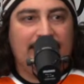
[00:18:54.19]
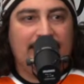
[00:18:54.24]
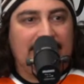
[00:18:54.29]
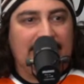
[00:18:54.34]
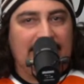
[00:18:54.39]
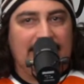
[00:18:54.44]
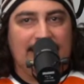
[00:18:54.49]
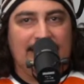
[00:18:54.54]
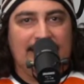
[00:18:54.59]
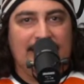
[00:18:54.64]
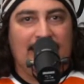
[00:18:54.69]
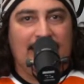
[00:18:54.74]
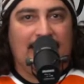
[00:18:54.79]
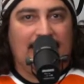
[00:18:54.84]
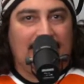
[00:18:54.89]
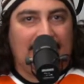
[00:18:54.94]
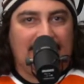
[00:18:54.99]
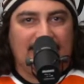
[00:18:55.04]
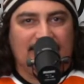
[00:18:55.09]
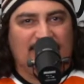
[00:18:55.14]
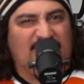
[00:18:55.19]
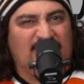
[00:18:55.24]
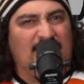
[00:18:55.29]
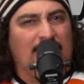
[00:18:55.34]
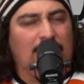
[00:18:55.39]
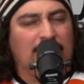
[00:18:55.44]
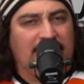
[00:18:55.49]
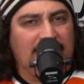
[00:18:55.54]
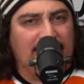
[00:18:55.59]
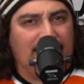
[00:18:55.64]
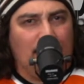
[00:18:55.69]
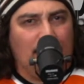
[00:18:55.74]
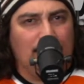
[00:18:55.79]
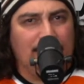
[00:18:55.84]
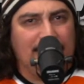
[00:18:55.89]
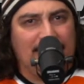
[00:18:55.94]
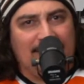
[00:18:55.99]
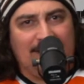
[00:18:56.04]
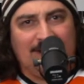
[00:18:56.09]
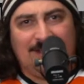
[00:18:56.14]
in Selke
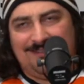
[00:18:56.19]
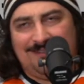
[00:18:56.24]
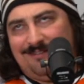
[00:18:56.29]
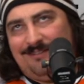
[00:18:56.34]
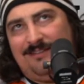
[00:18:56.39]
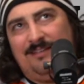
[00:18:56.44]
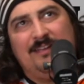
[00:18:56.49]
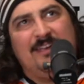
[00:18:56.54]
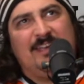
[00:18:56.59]
voting, and